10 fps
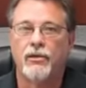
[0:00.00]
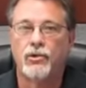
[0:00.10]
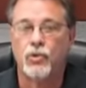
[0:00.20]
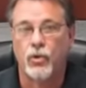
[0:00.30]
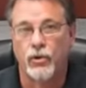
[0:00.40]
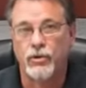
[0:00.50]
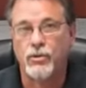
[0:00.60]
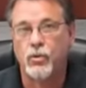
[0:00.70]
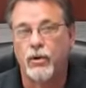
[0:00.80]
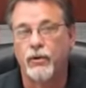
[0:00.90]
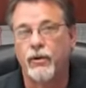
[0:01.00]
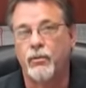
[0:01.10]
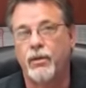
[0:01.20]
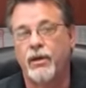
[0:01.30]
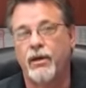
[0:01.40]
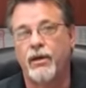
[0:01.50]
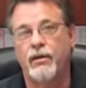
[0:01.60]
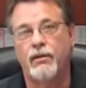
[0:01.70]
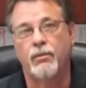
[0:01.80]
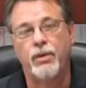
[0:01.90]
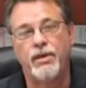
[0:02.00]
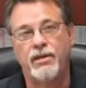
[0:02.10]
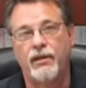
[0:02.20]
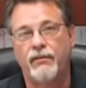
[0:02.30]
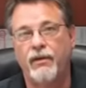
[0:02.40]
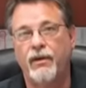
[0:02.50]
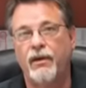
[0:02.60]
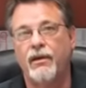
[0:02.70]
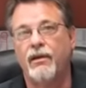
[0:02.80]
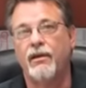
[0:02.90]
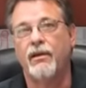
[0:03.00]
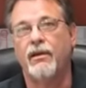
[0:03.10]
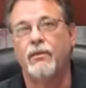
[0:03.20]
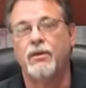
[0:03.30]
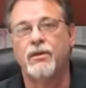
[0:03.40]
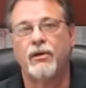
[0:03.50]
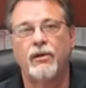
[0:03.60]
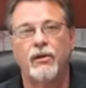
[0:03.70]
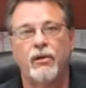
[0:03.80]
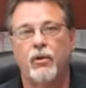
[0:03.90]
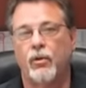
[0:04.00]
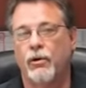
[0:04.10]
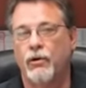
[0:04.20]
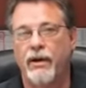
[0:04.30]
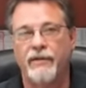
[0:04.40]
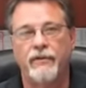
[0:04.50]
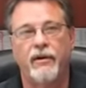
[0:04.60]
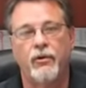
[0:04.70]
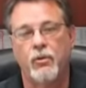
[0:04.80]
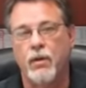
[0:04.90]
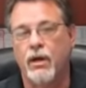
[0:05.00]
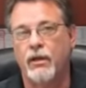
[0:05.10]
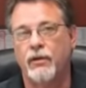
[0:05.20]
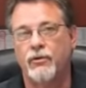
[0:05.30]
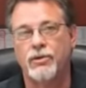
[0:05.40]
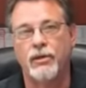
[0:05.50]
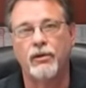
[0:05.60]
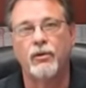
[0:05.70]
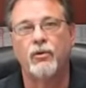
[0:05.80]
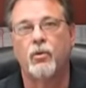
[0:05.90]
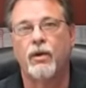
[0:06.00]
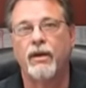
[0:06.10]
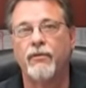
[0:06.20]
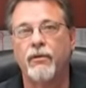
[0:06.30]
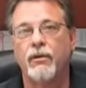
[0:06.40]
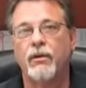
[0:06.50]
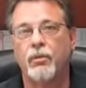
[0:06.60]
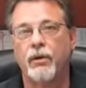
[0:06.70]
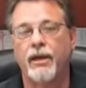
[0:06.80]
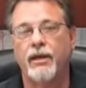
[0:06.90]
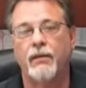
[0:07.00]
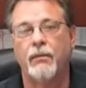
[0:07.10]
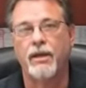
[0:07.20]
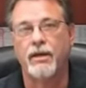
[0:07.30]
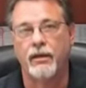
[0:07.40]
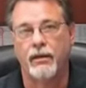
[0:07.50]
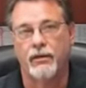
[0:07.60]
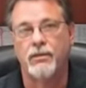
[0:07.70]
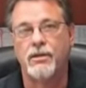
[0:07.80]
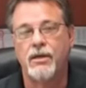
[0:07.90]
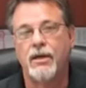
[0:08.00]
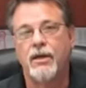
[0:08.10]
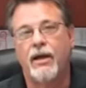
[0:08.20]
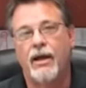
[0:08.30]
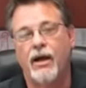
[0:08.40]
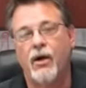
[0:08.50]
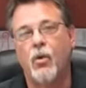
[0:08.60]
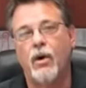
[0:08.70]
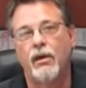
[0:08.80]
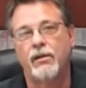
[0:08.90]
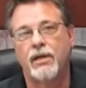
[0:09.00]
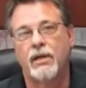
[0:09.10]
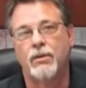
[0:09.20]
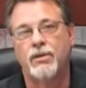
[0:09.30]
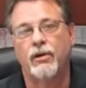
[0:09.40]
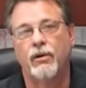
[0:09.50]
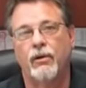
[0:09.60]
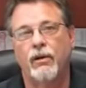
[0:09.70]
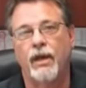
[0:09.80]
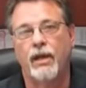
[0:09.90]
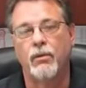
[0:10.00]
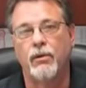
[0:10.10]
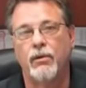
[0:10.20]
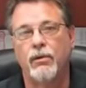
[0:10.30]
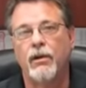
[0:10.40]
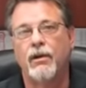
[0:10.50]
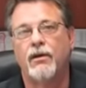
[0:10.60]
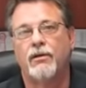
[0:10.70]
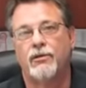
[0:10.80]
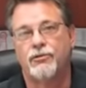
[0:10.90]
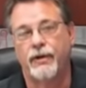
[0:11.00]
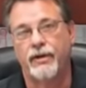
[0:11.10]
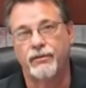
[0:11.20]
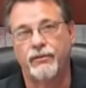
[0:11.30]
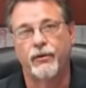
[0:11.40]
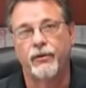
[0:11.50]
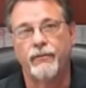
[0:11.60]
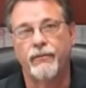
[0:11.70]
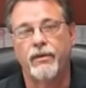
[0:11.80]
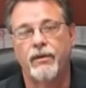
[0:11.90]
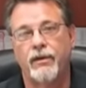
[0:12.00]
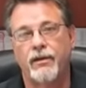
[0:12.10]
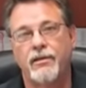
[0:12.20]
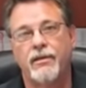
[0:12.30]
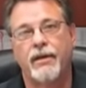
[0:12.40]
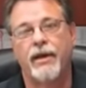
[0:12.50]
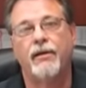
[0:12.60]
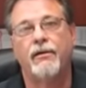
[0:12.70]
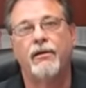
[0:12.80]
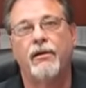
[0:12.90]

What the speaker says: source, whether it be the PTFE in the material or graphite or moly or silicone, whatever the lubricating media is, how well is that material able to transfer into that